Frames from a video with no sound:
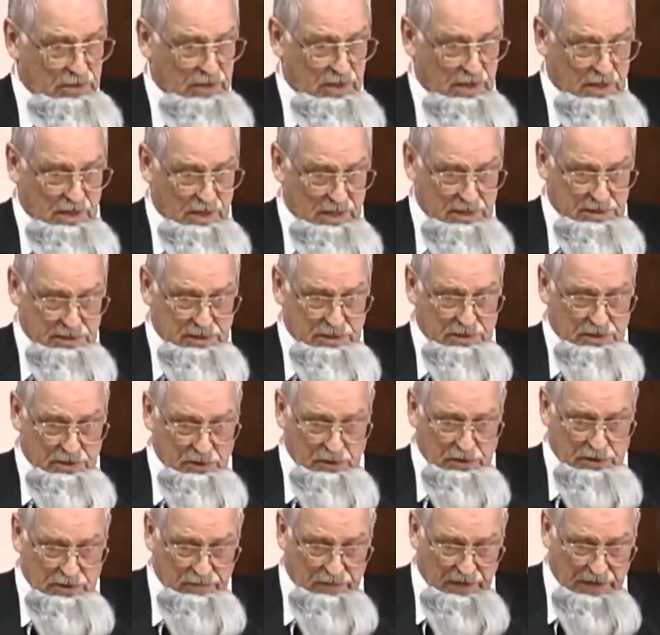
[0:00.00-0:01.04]
to the
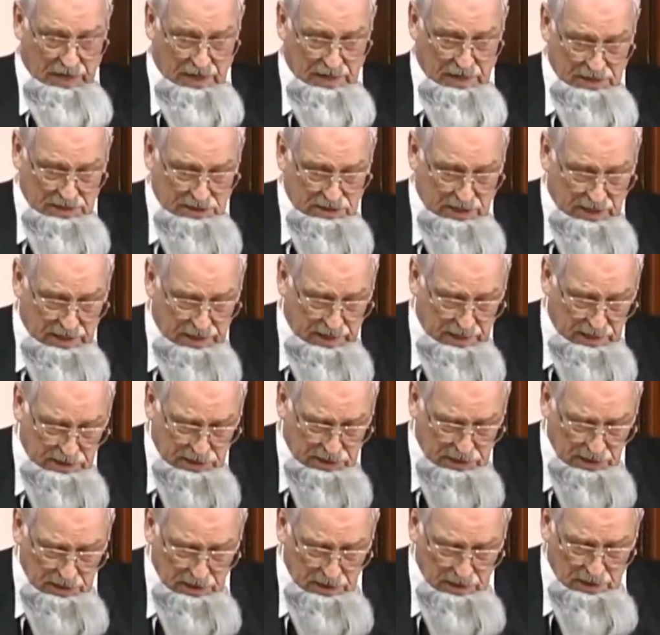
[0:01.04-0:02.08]
Constitution of the United
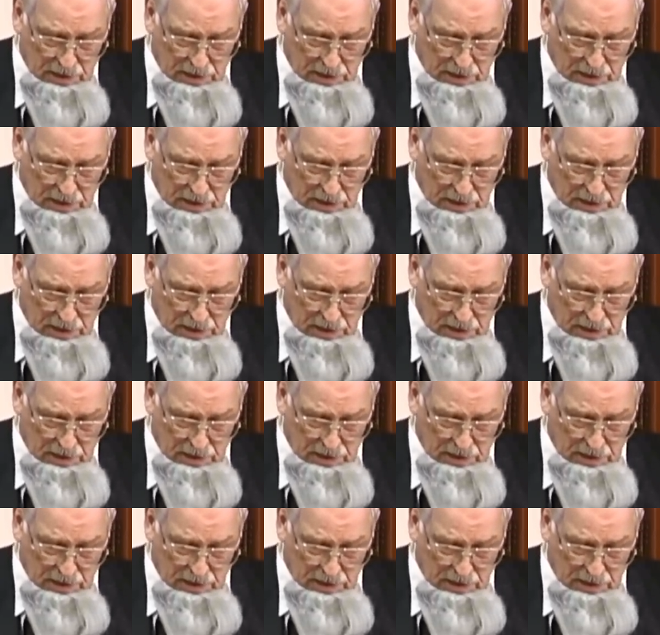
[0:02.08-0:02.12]
States,